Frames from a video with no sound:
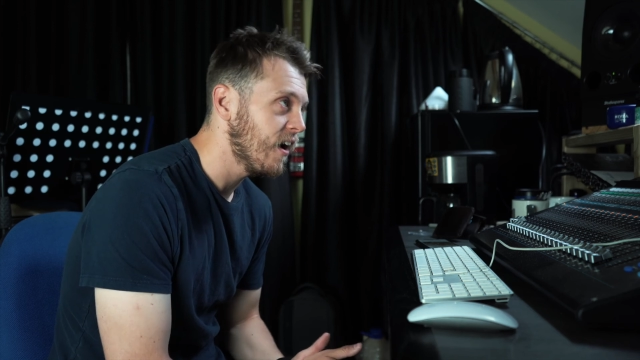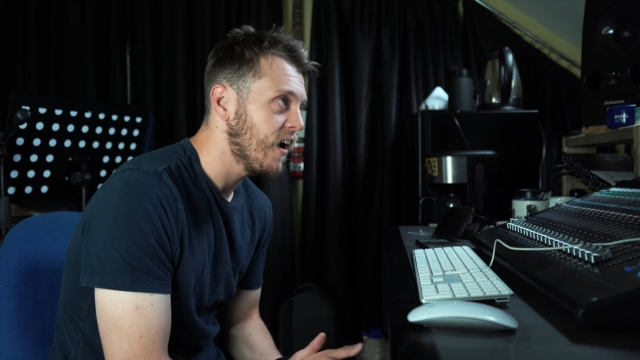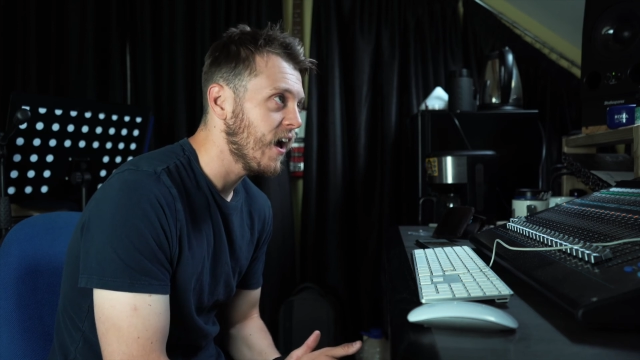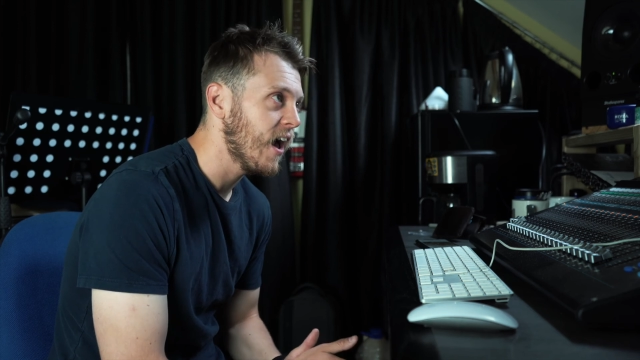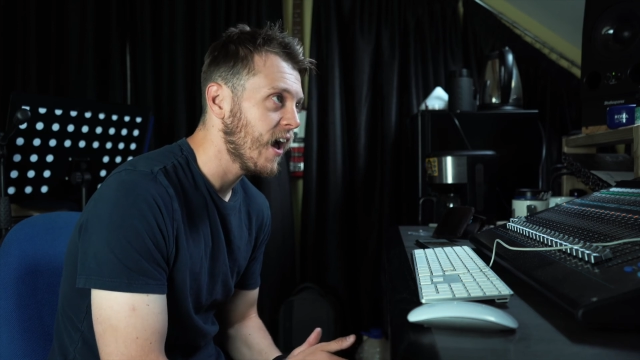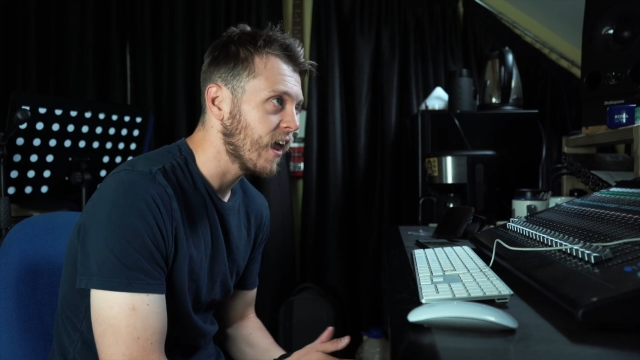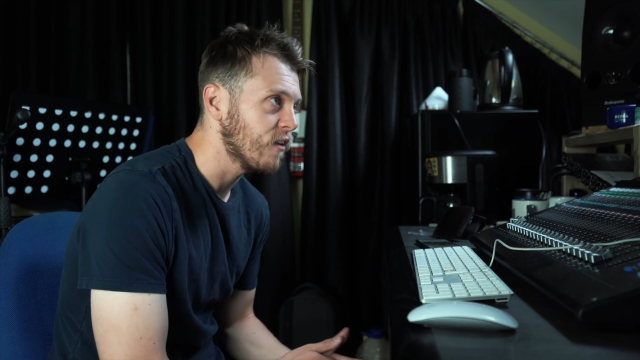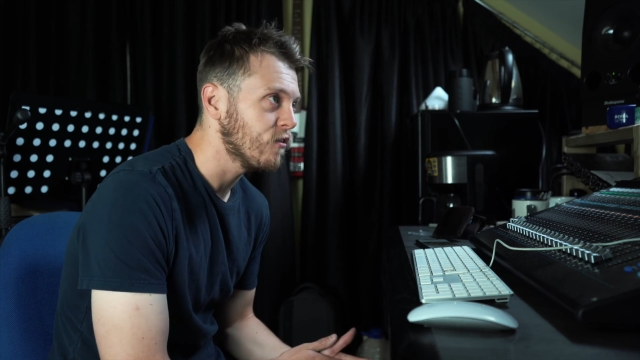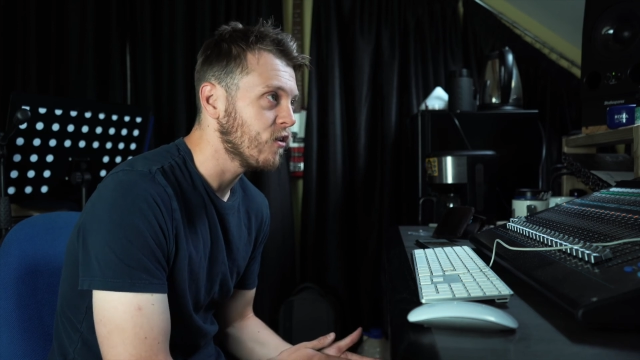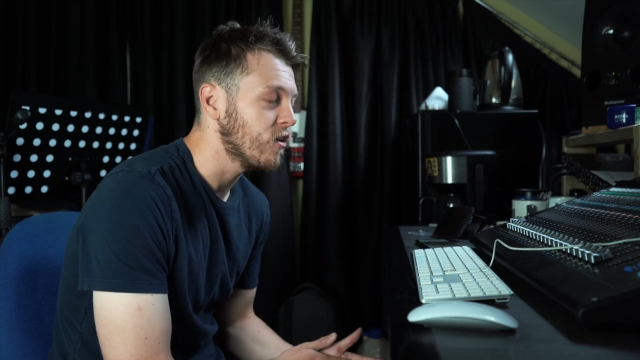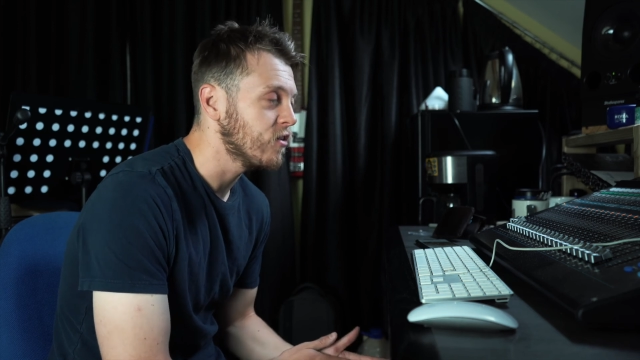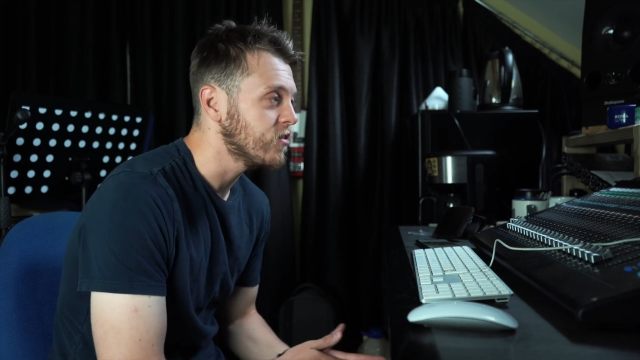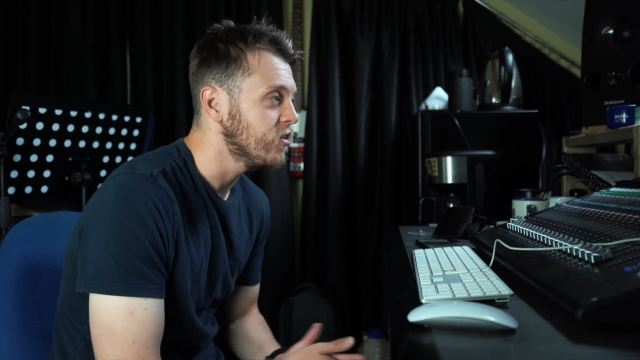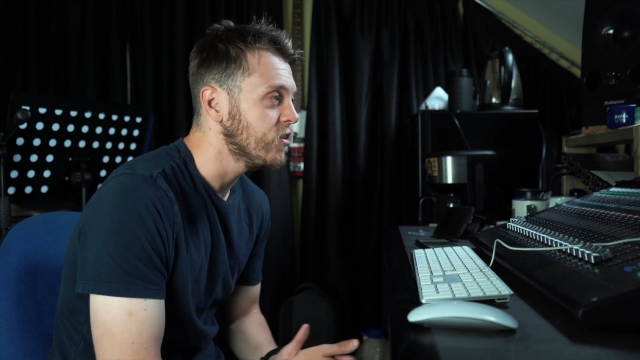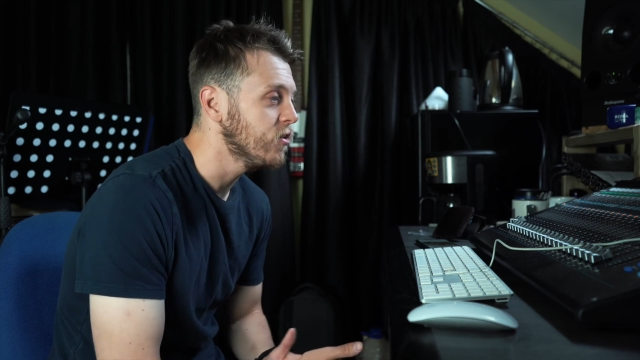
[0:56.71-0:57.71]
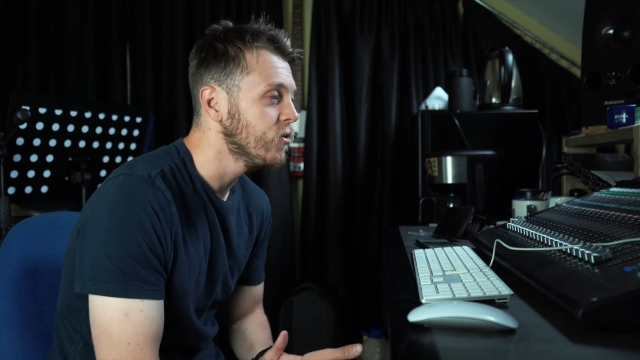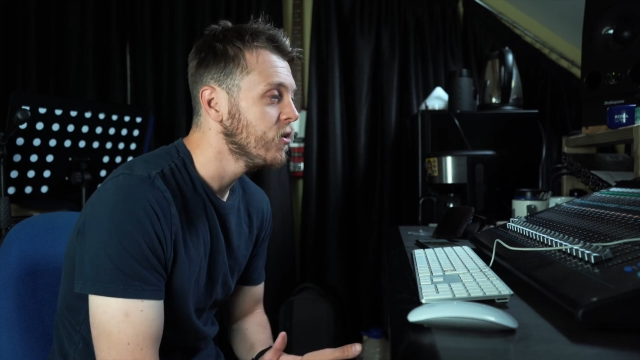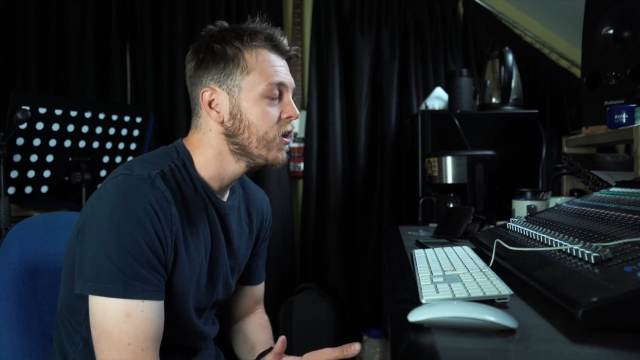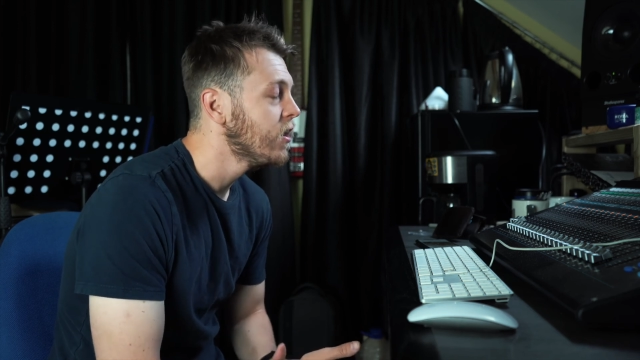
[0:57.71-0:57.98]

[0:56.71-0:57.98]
a hell of a lot to do,